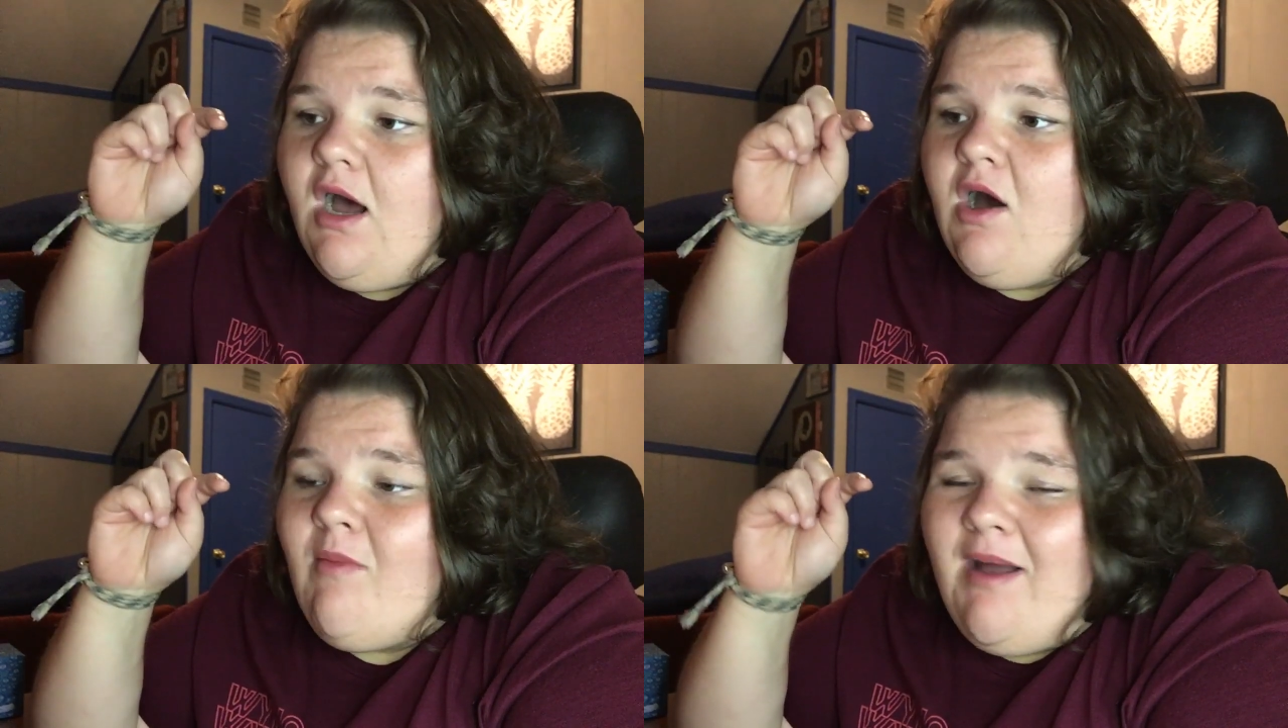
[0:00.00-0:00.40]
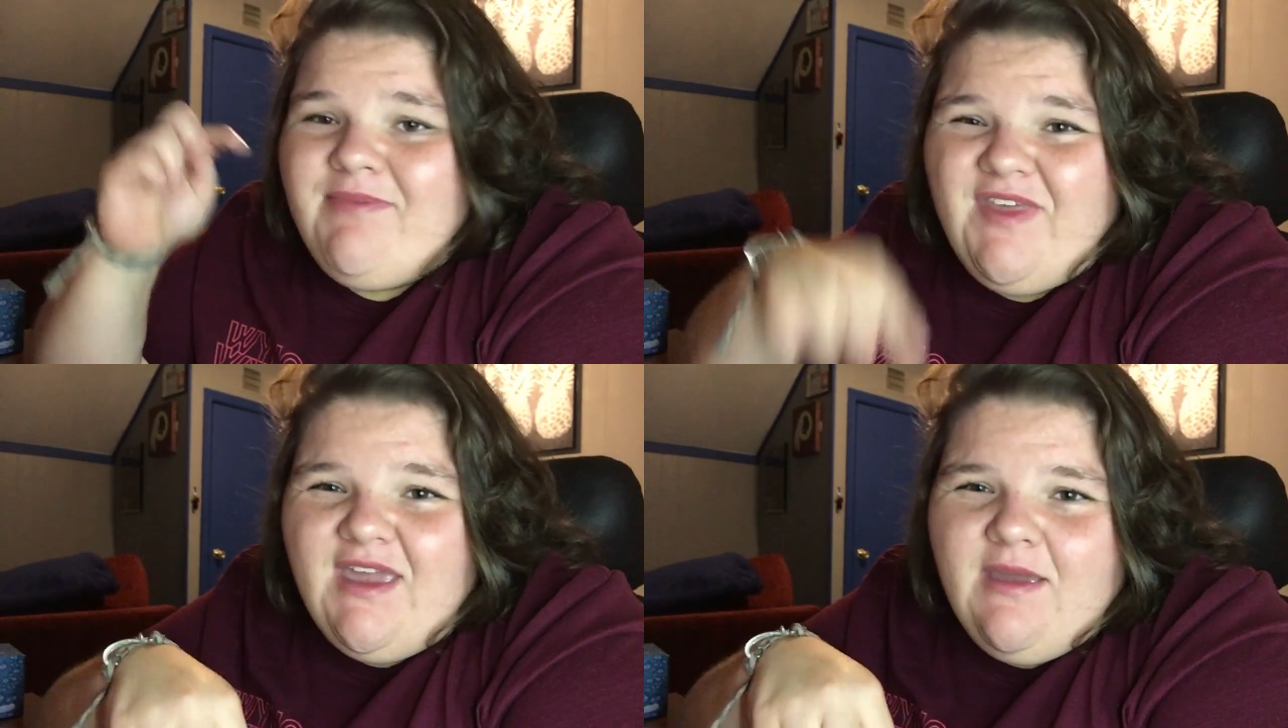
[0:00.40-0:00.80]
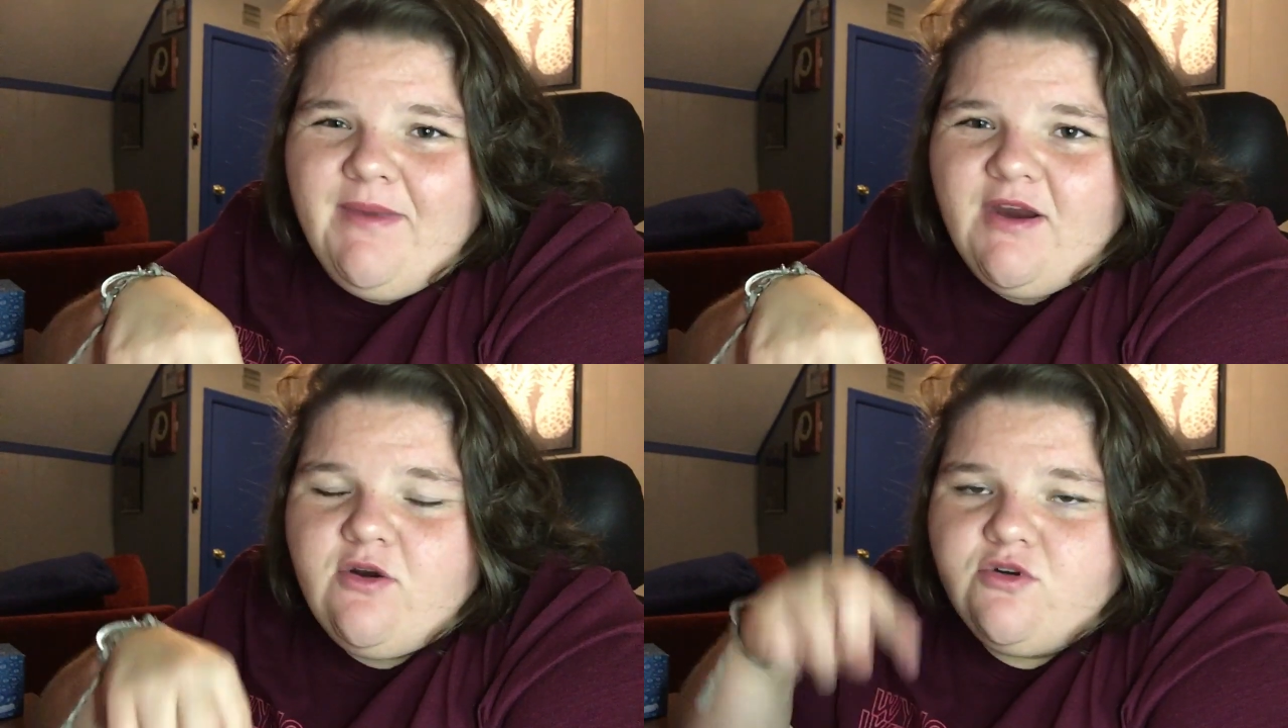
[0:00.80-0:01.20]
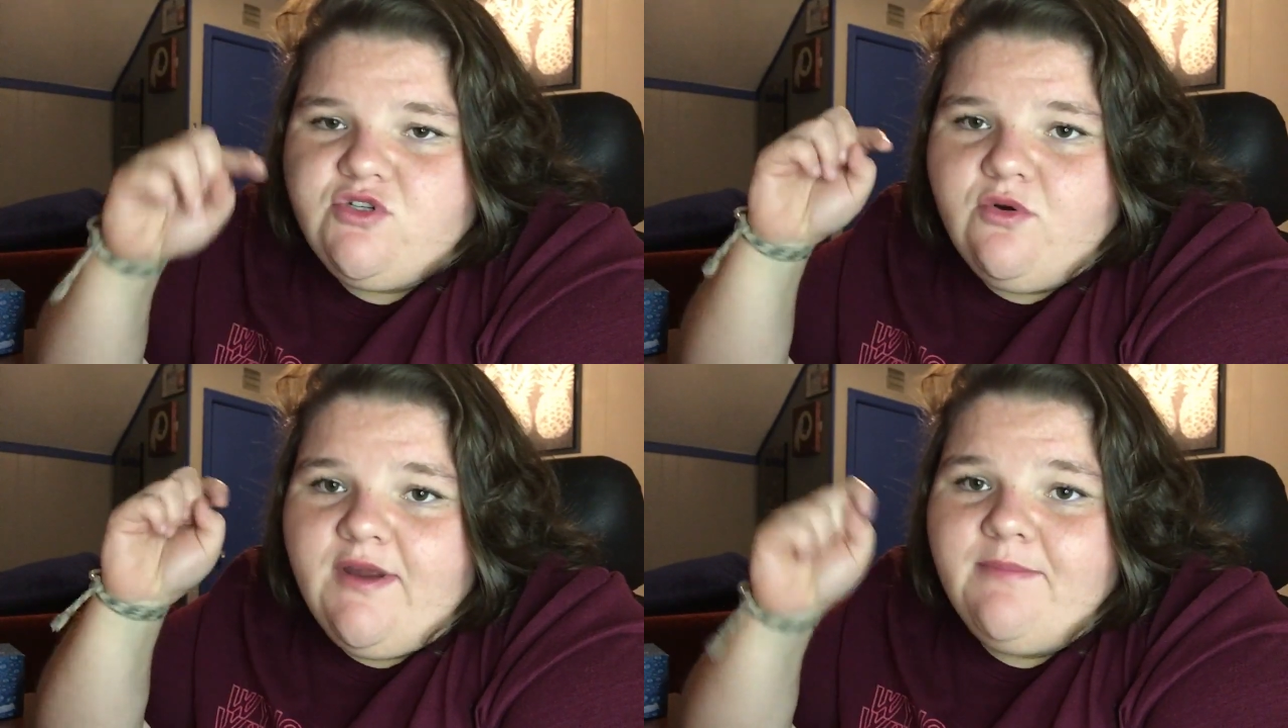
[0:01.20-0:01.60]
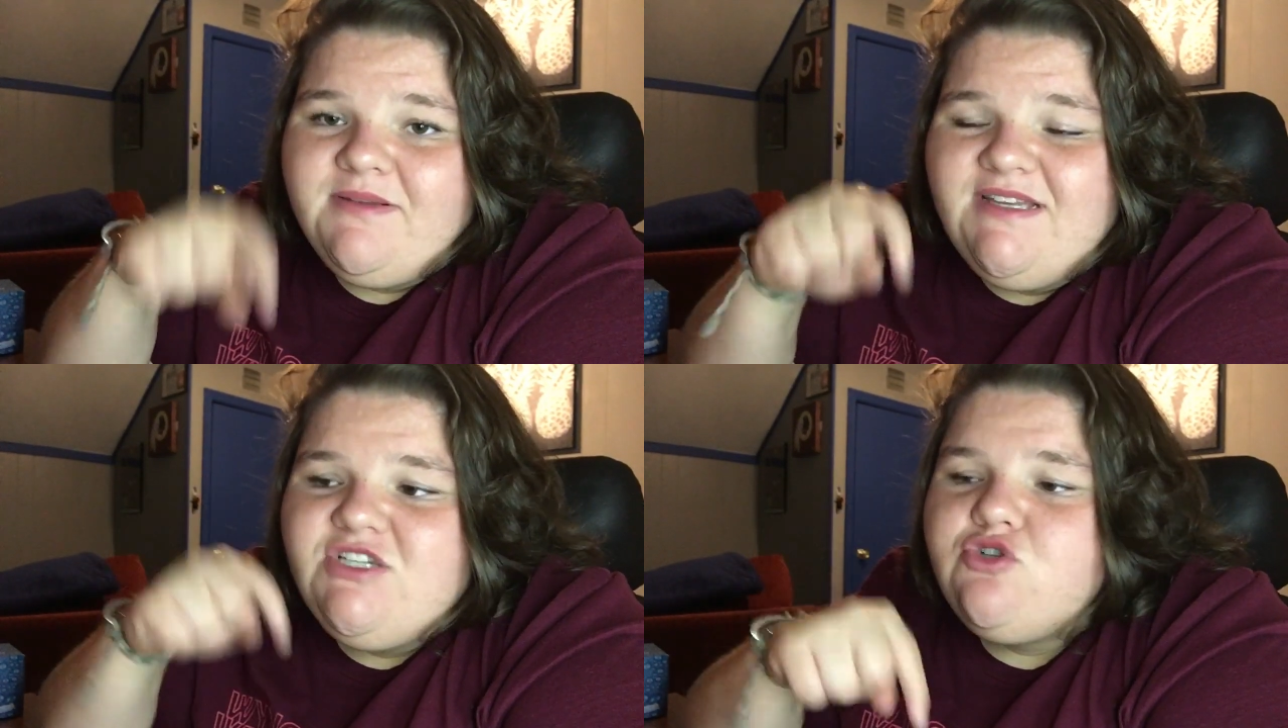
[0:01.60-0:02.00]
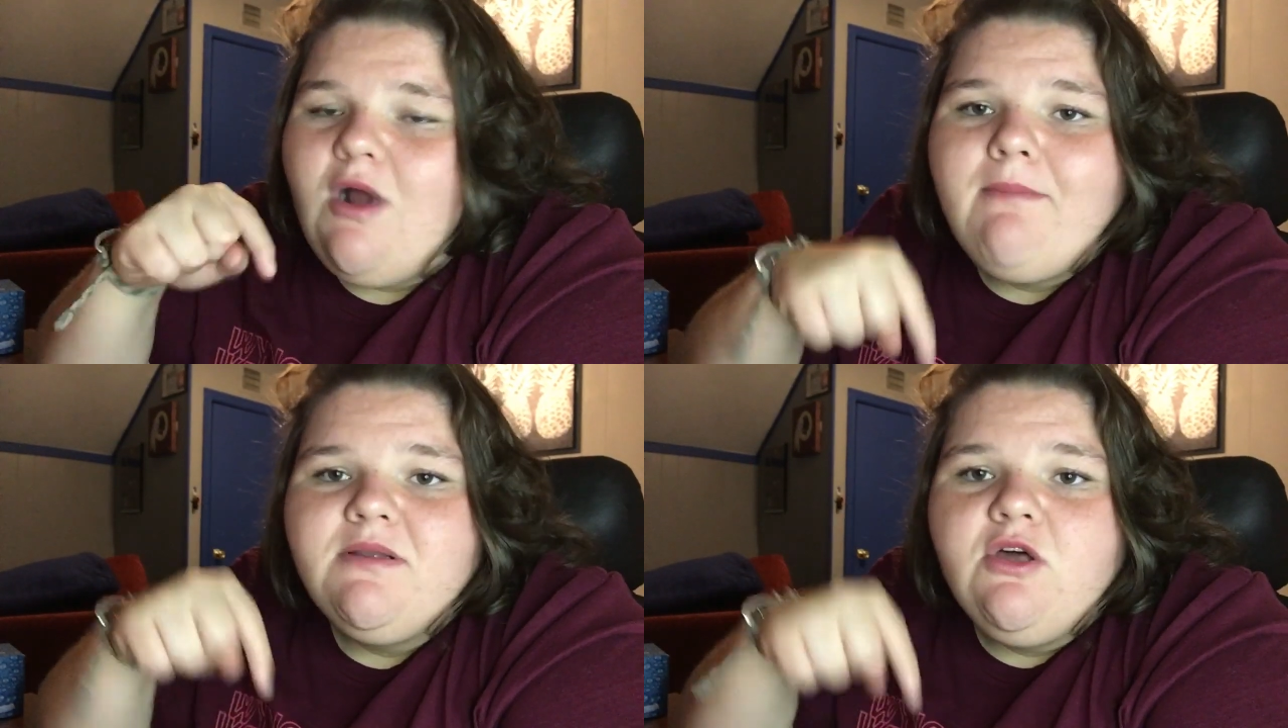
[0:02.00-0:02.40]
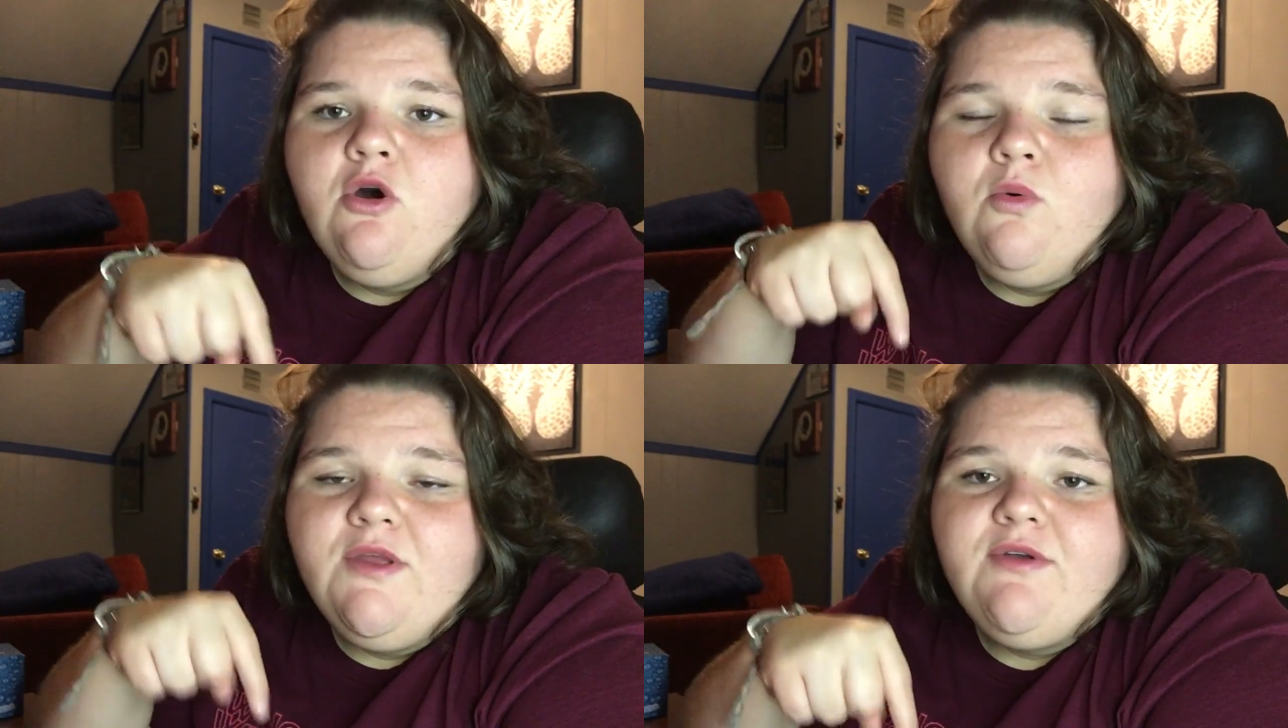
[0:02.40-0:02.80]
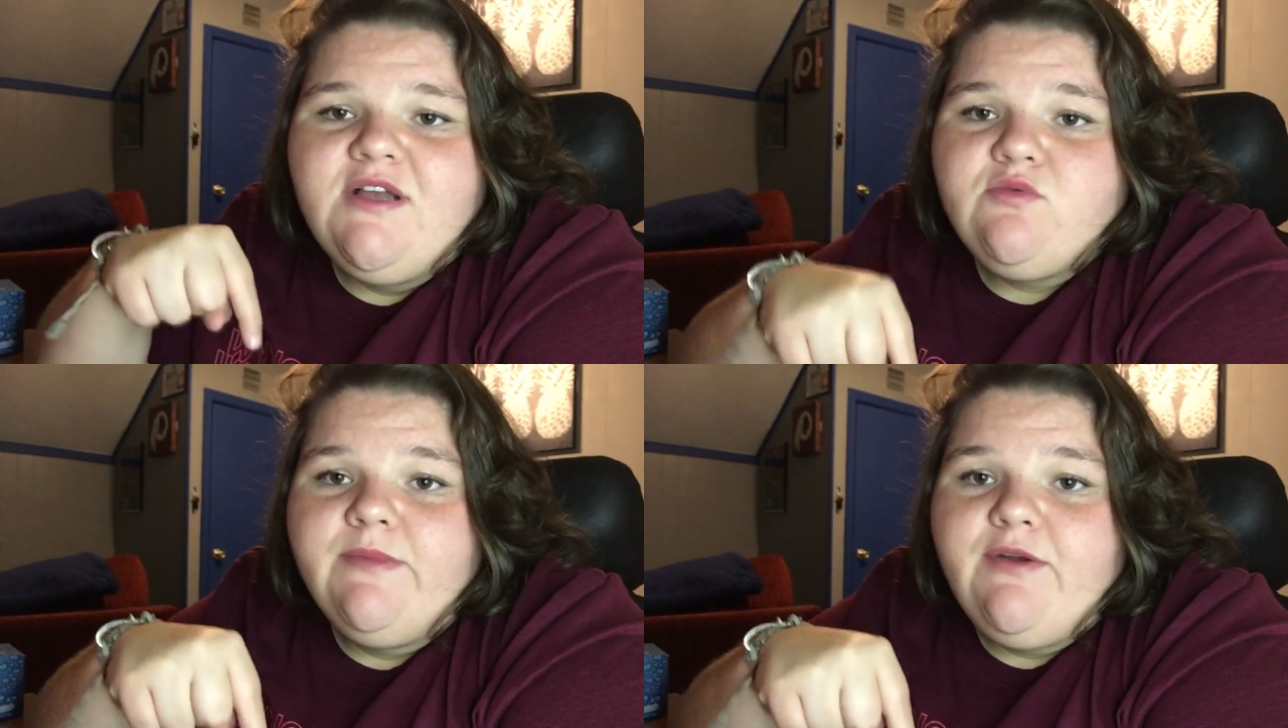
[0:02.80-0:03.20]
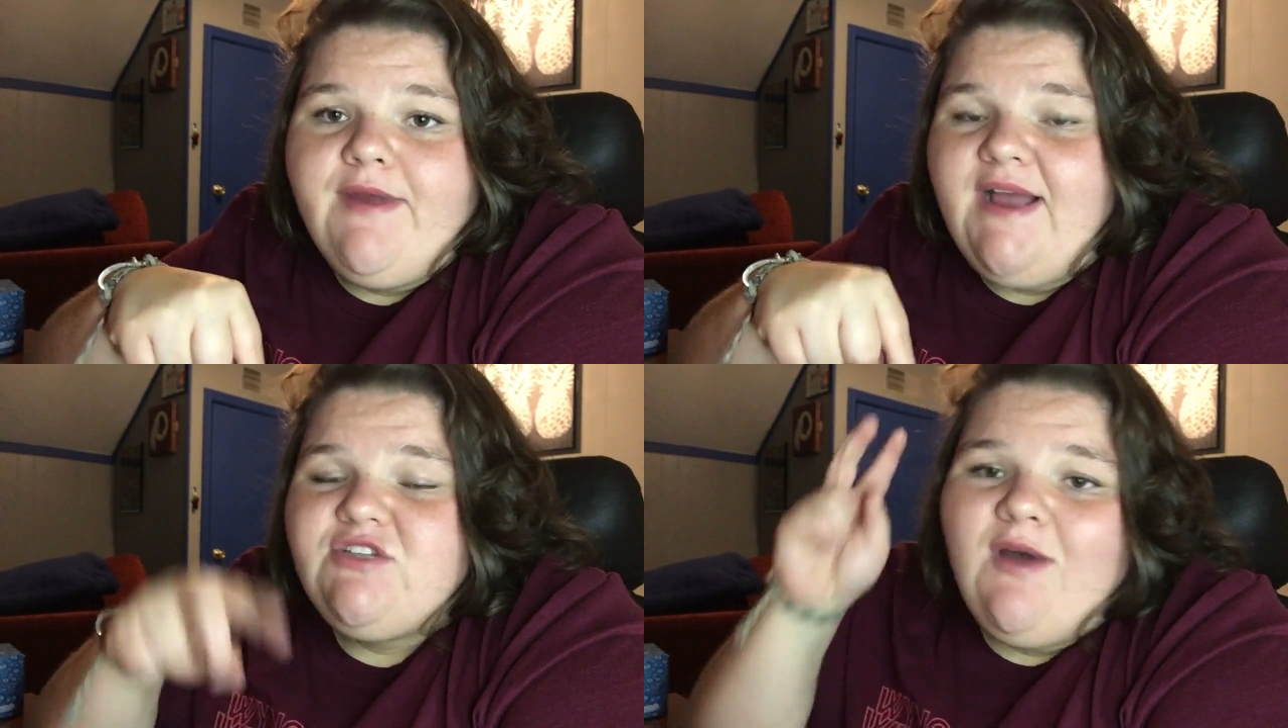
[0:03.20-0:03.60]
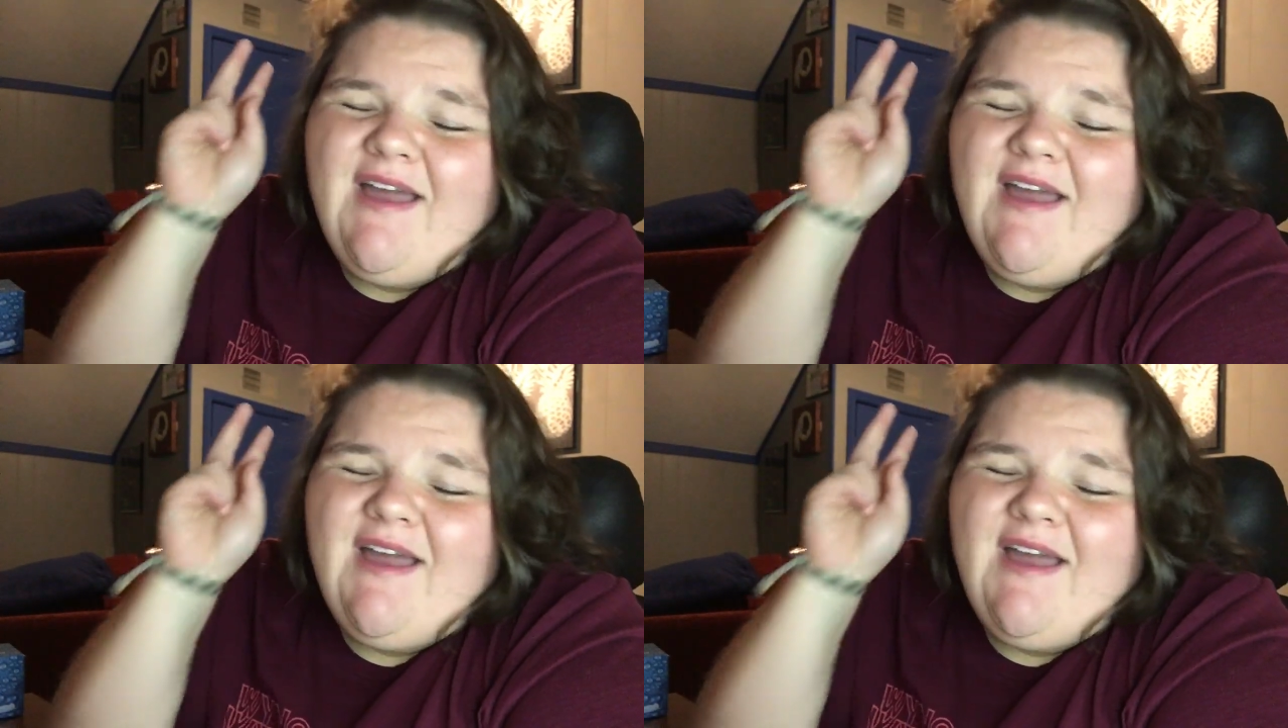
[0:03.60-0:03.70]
Um, I'm thinking American Horror Story. Please drop below what you guys want me to react to.